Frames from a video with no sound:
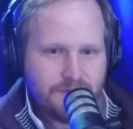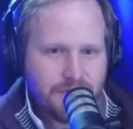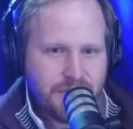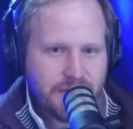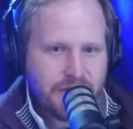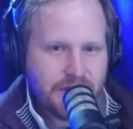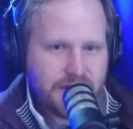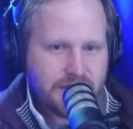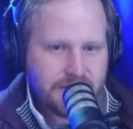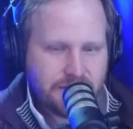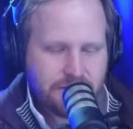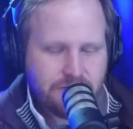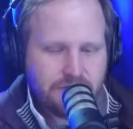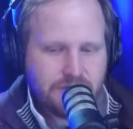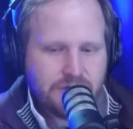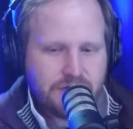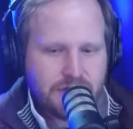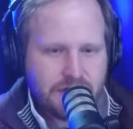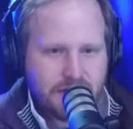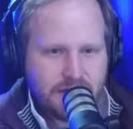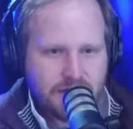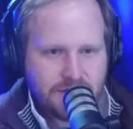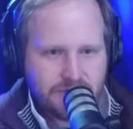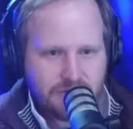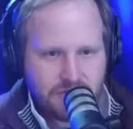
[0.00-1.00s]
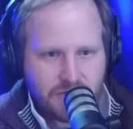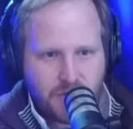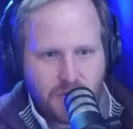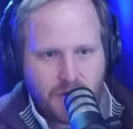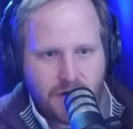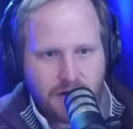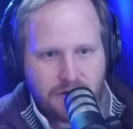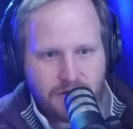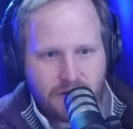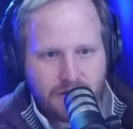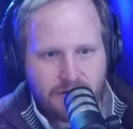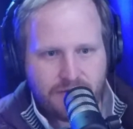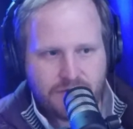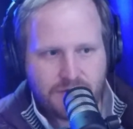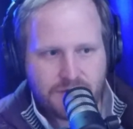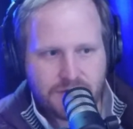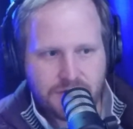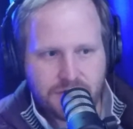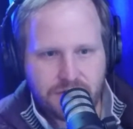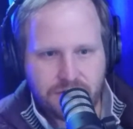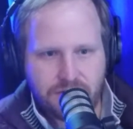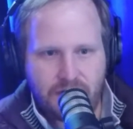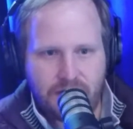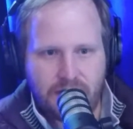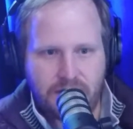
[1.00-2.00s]
because it really does require that full
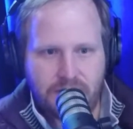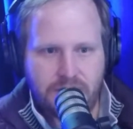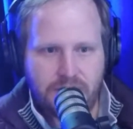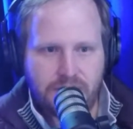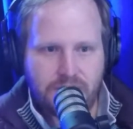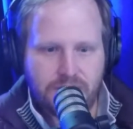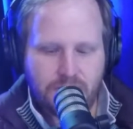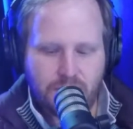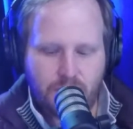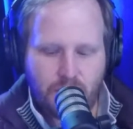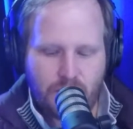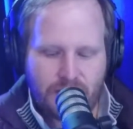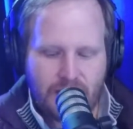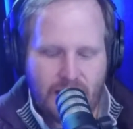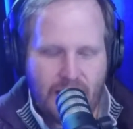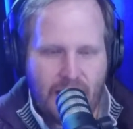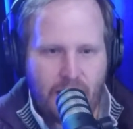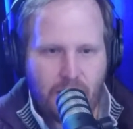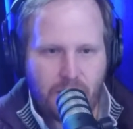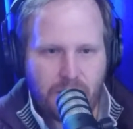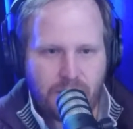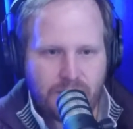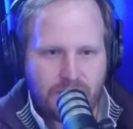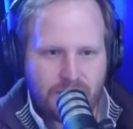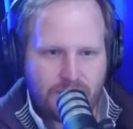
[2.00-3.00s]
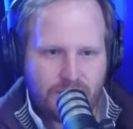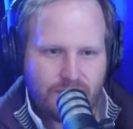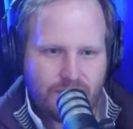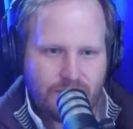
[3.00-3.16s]
surrender without